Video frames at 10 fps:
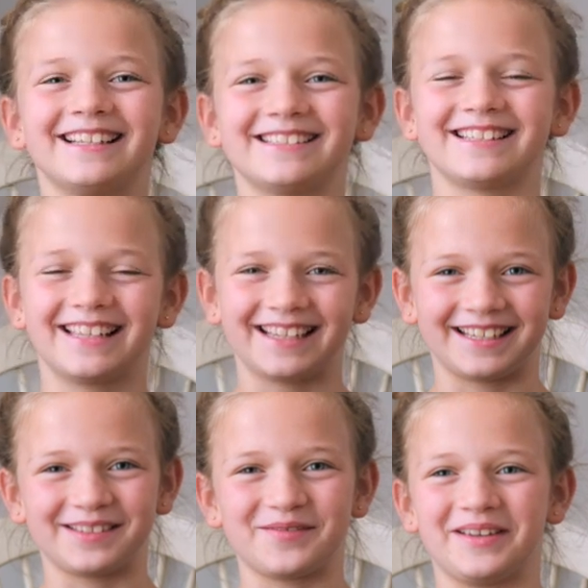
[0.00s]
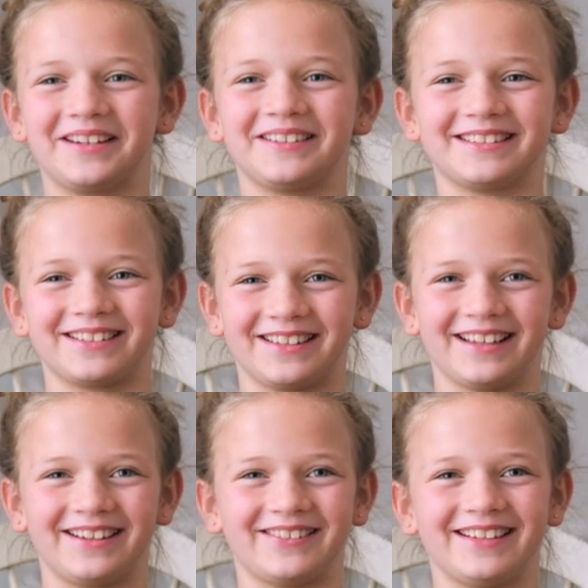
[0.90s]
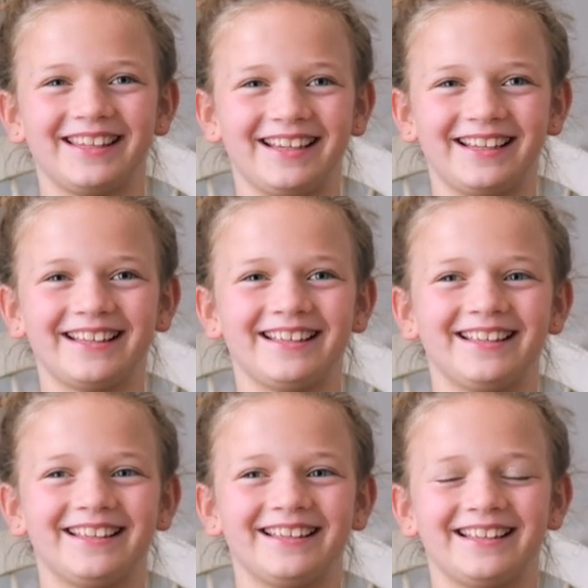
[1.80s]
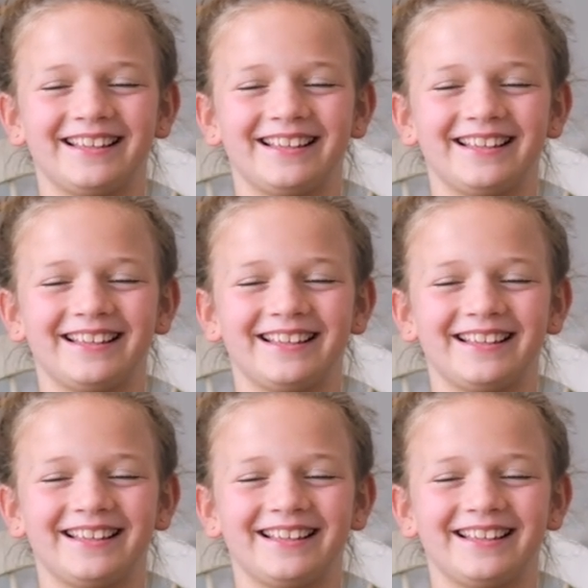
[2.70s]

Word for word: Is it like in the middle? They're like one thing.